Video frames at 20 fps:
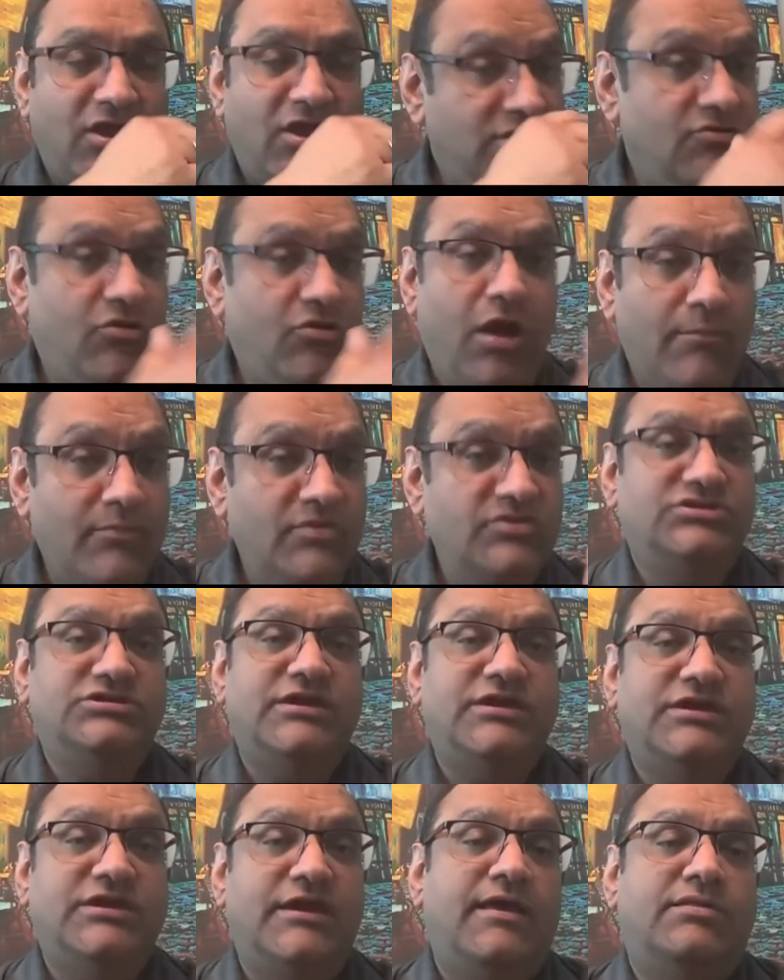common
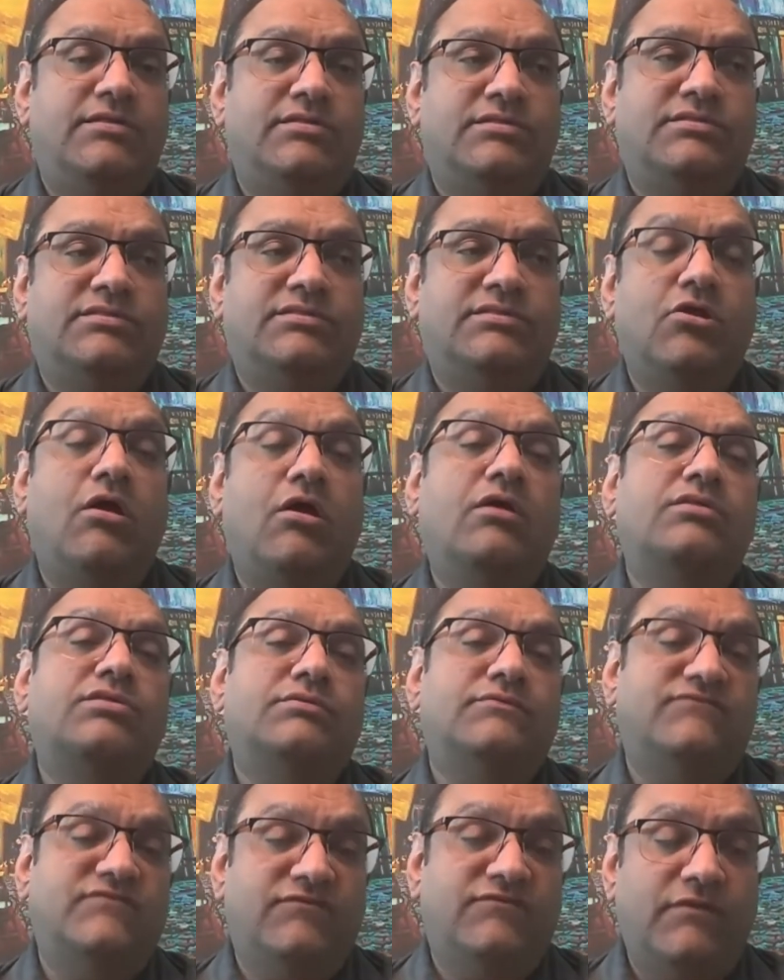shares, stocks
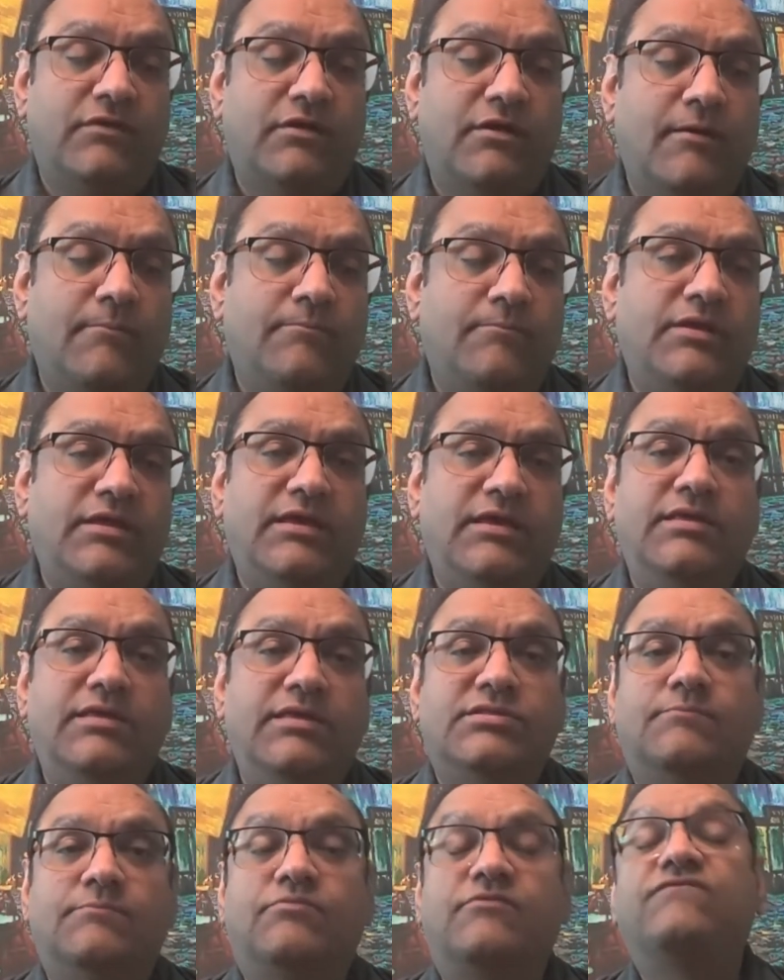of different
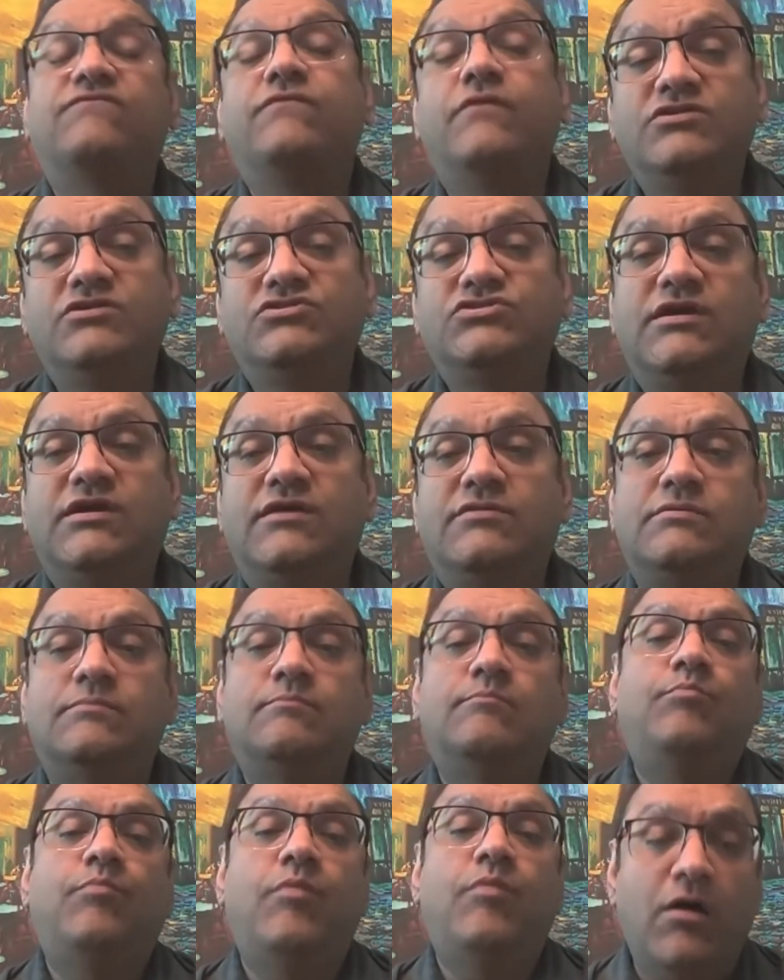companies, and preferred shares
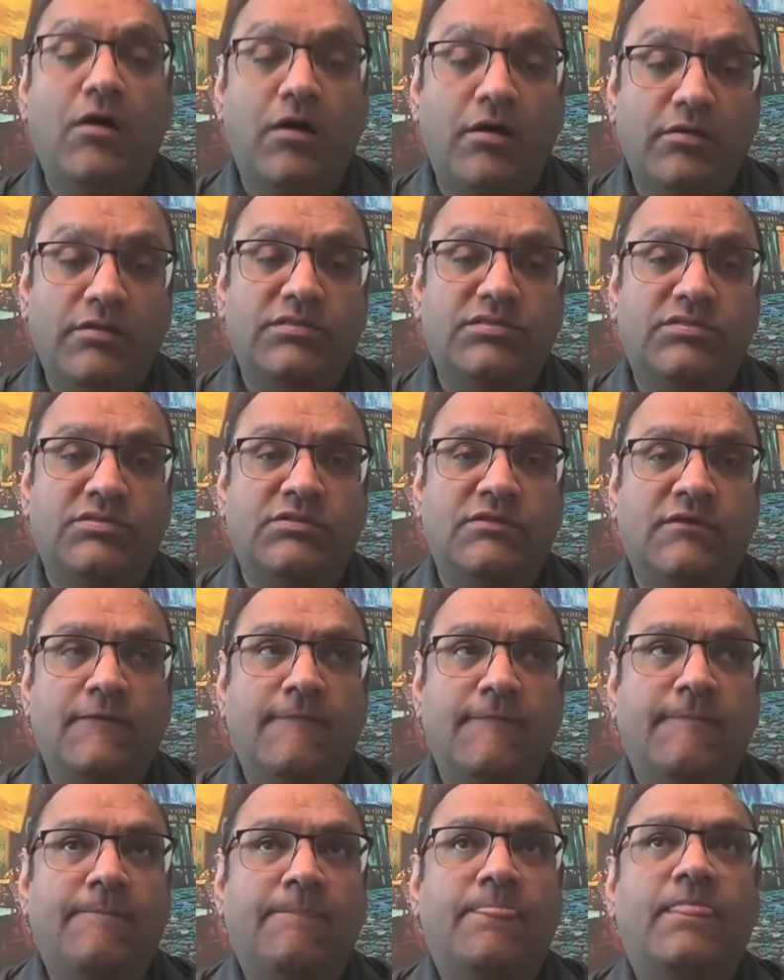and bonds
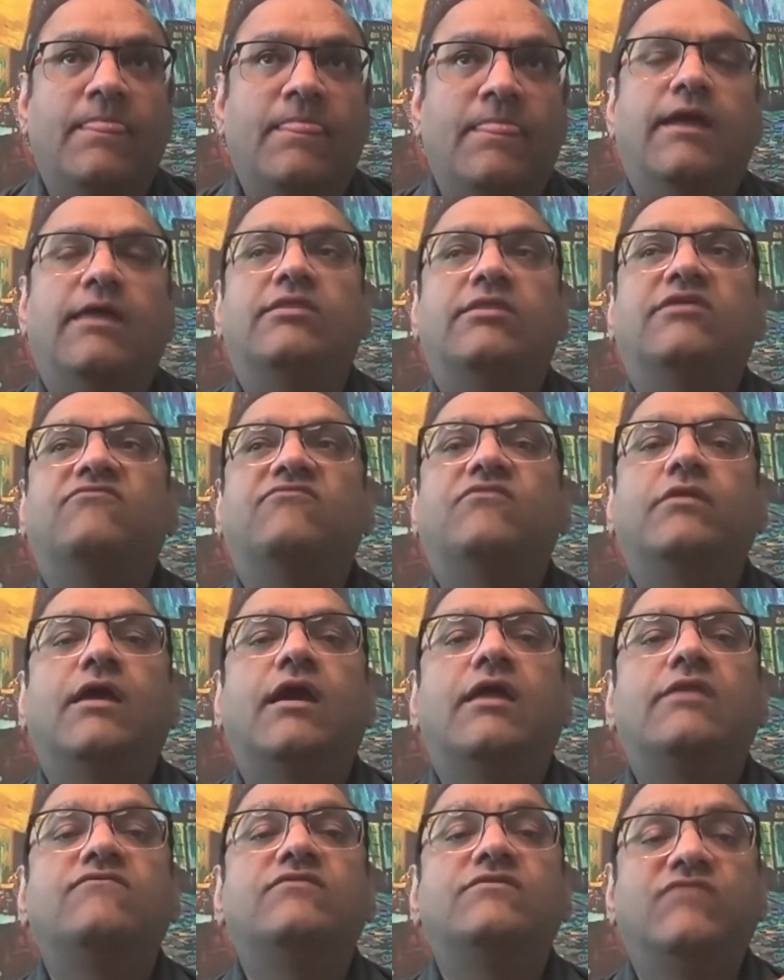and different
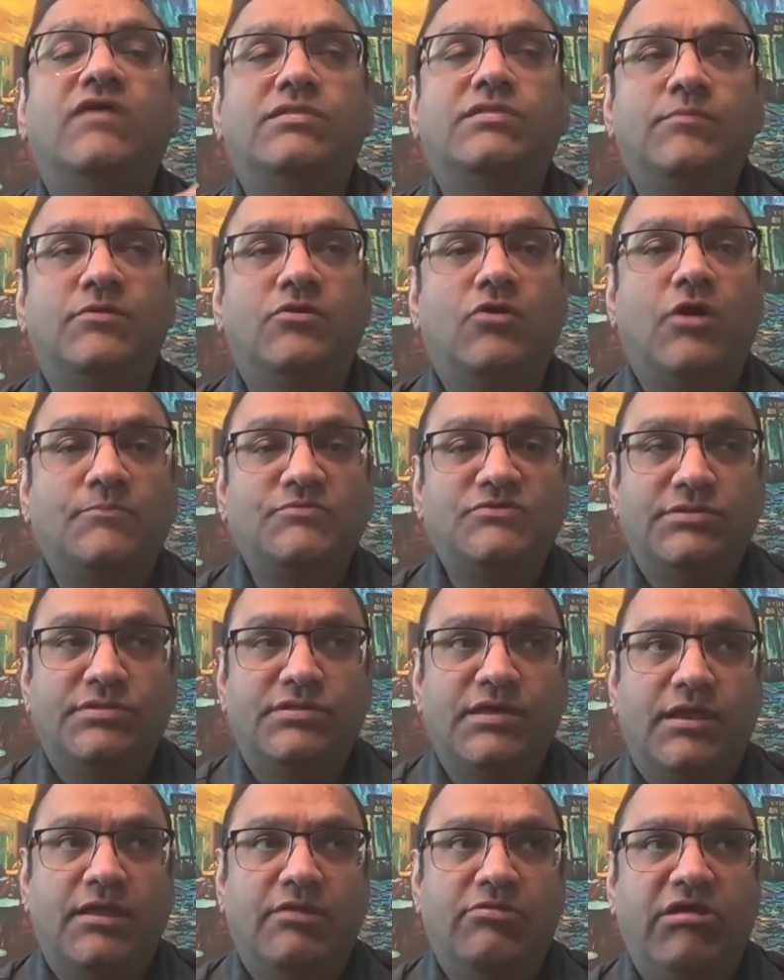kind of investment options
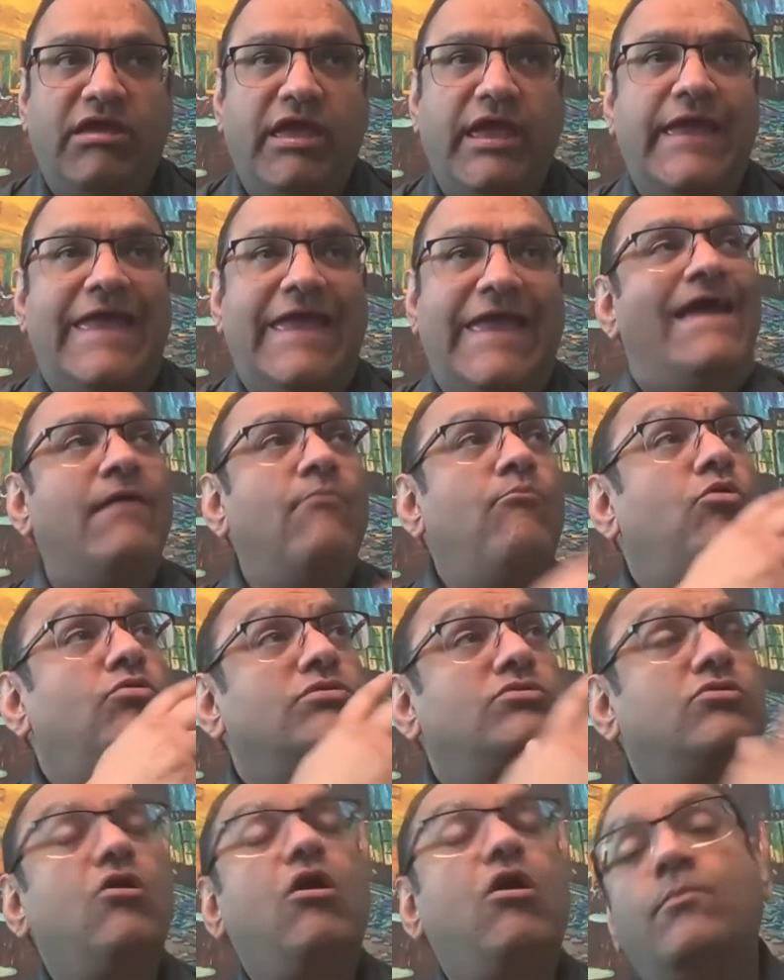that are there.
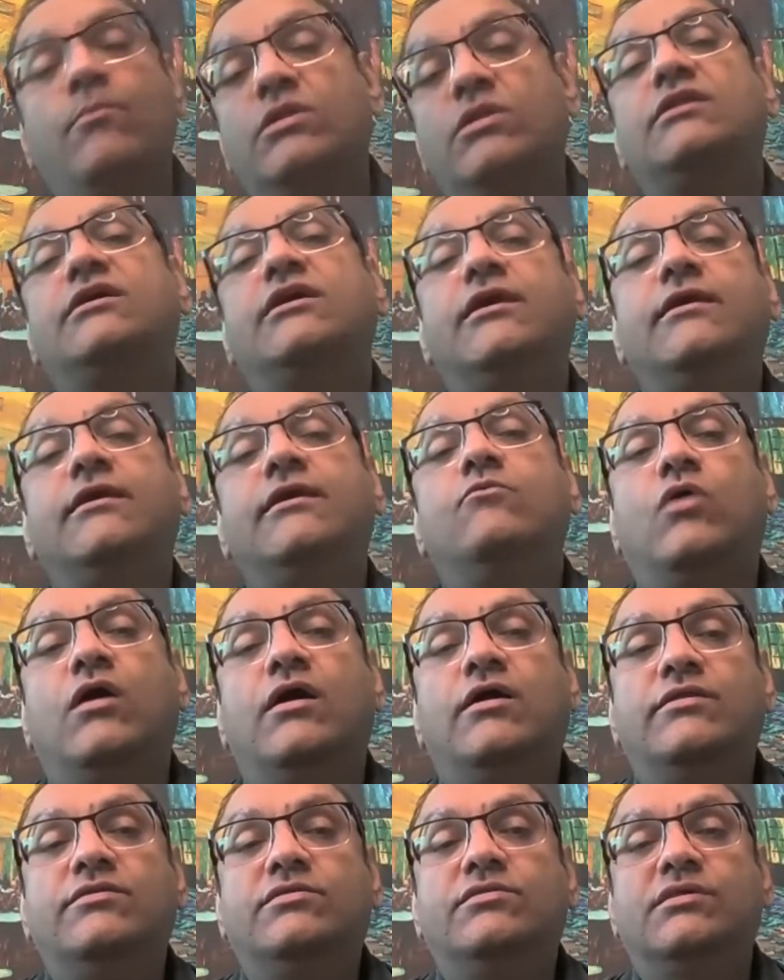Most commonly
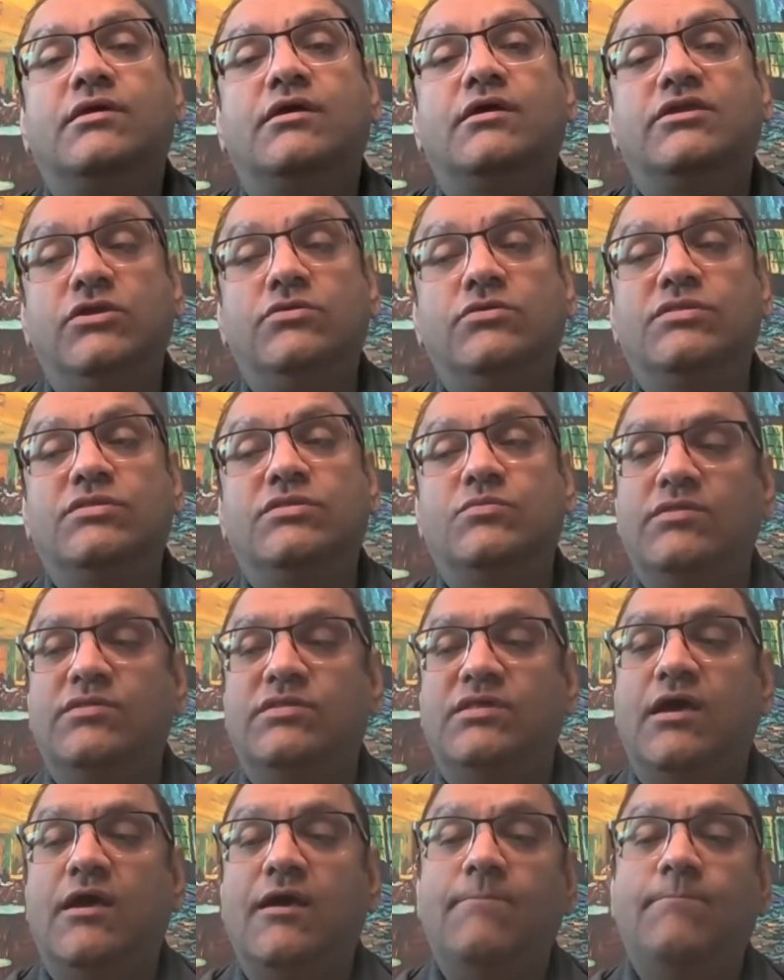ones used ones
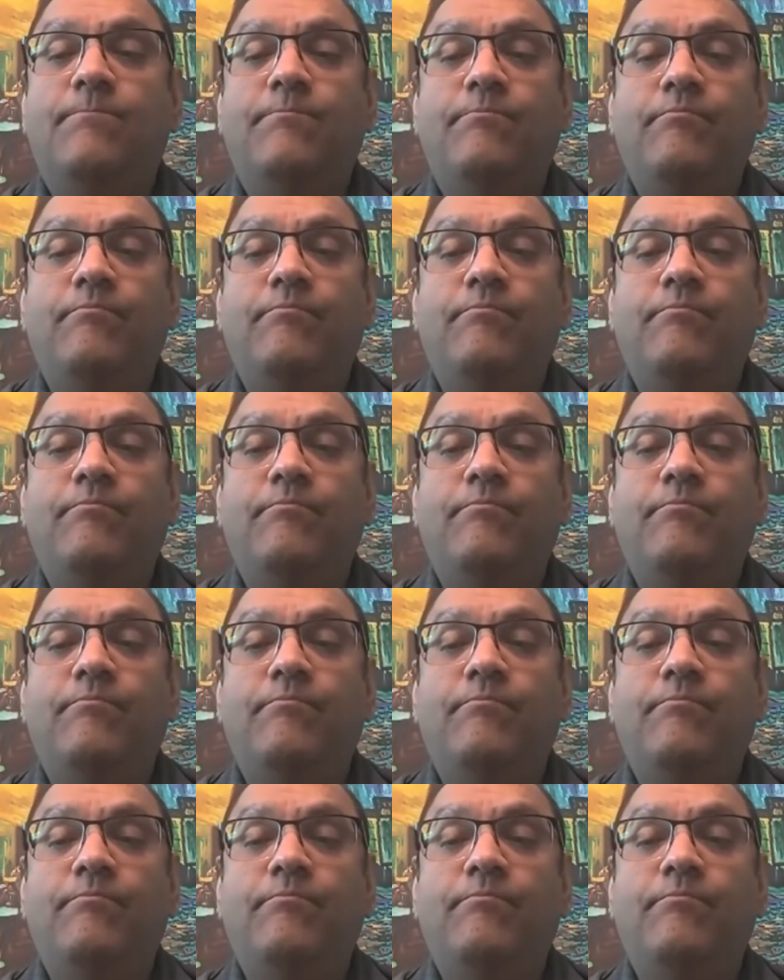are